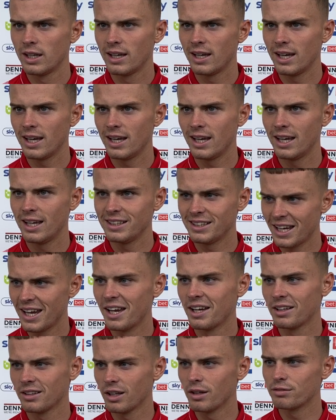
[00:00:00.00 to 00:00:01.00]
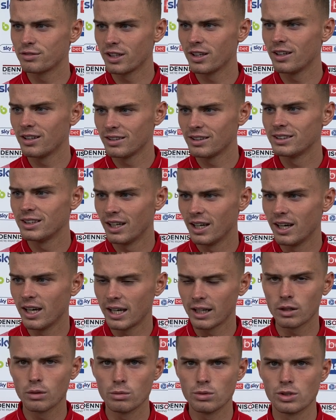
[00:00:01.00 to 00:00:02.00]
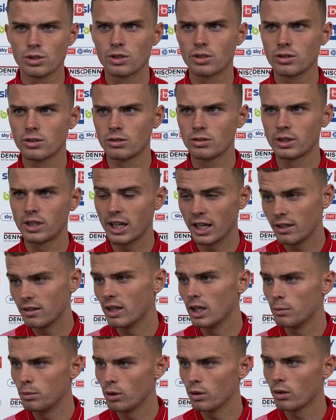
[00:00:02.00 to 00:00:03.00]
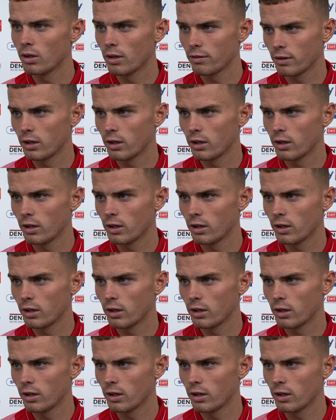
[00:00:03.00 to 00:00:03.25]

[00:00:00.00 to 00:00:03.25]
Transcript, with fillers: Uh, yeah, loved it. Yeah, I think it was a great debut.